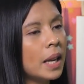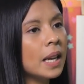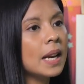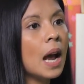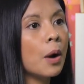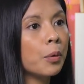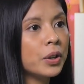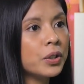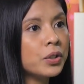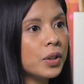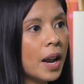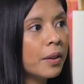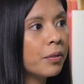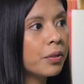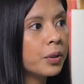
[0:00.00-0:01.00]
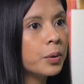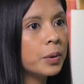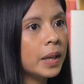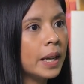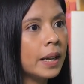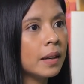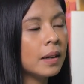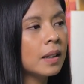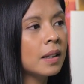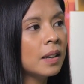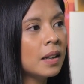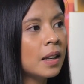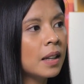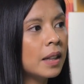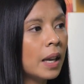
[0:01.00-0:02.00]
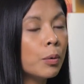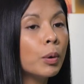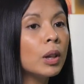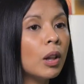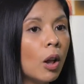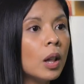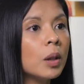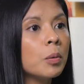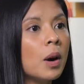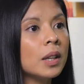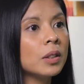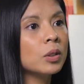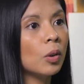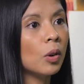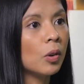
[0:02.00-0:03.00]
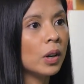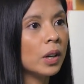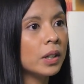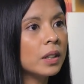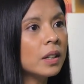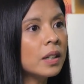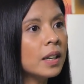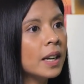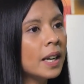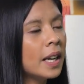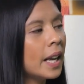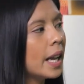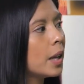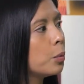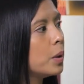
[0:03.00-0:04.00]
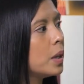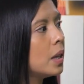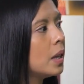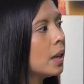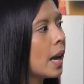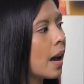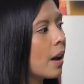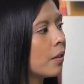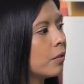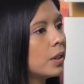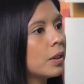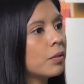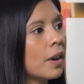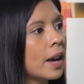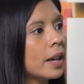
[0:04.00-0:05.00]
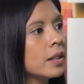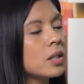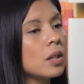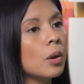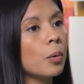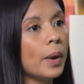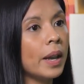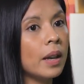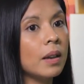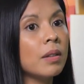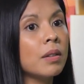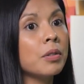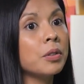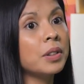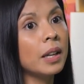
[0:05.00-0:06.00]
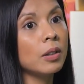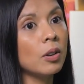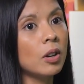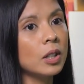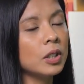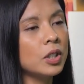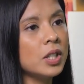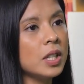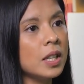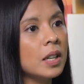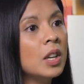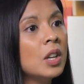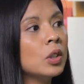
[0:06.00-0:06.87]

in our drive-thru lane, they will all want to order, and we have devised a way through technology